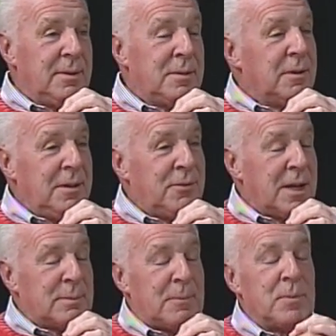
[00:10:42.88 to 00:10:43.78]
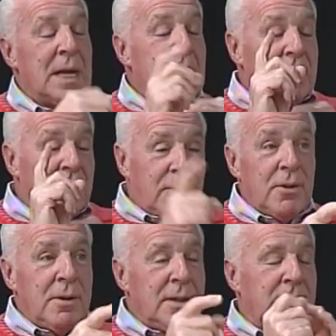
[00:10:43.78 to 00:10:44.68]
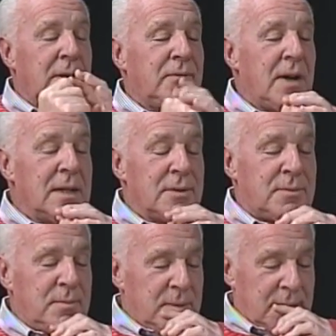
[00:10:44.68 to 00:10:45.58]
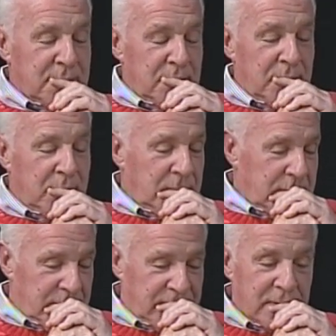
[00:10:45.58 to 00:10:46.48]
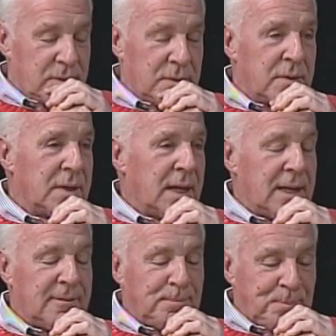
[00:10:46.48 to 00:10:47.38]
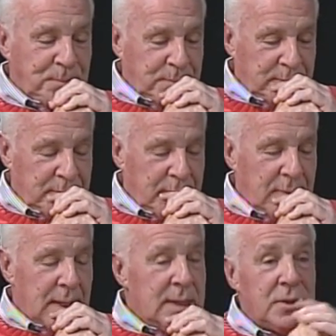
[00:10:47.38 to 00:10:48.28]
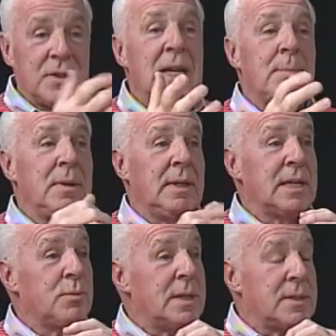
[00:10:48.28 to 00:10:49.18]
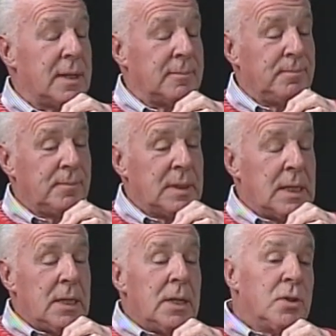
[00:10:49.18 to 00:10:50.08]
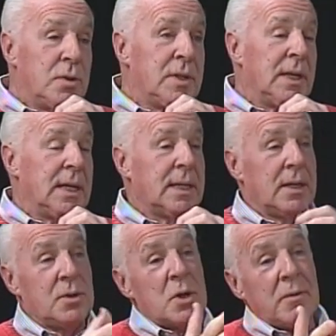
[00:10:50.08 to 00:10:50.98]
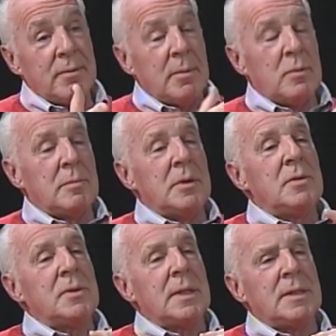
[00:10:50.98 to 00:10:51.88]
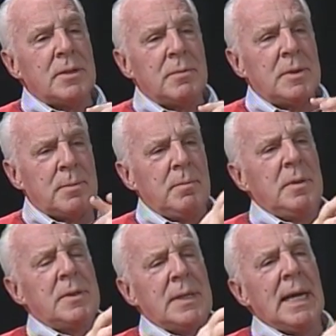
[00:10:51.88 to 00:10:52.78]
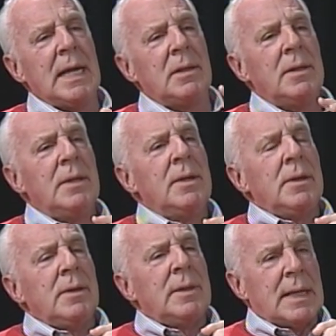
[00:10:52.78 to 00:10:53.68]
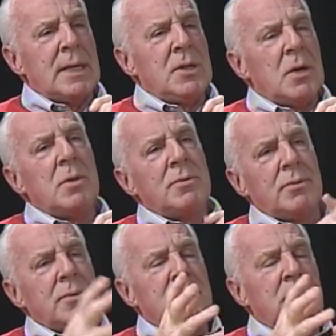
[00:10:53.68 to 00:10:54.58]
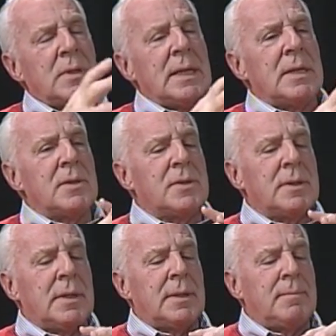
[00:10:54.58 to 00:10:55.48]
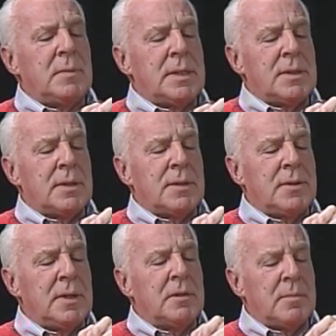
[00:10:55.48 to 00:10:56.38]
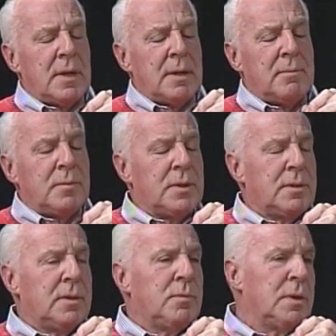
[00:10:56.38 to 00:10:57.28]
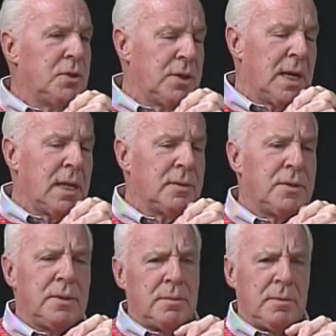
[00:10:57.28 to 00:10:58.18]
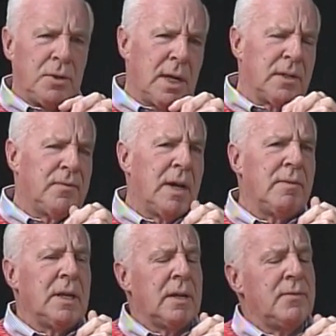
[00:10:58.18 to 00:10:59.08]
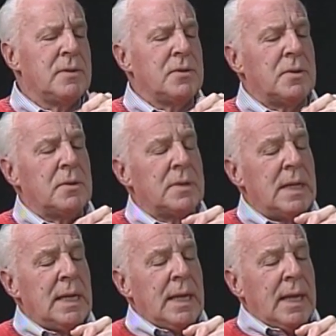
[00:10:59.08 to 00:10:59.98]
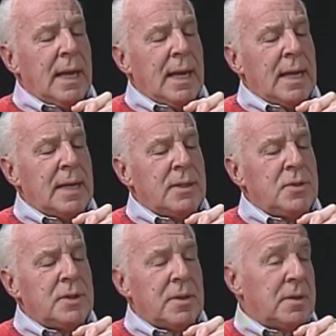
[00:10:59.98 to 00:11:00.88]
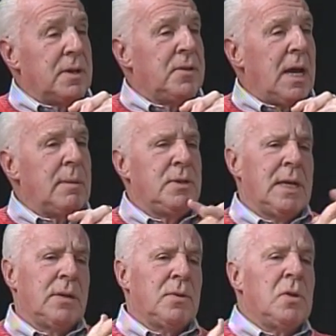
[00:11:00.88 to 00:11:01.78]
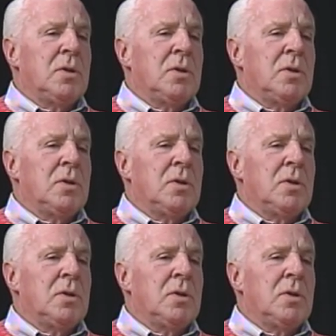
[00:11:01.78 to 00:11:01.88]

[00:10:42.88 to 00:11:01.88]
it's incredible. The third and final fun story I have just happened last Wednesday. Tuesday night, I got a call from a woman who said, this gal that I know through someone else is a single mom with one child. The child is 5.5 years old, and she's on hard times. She had all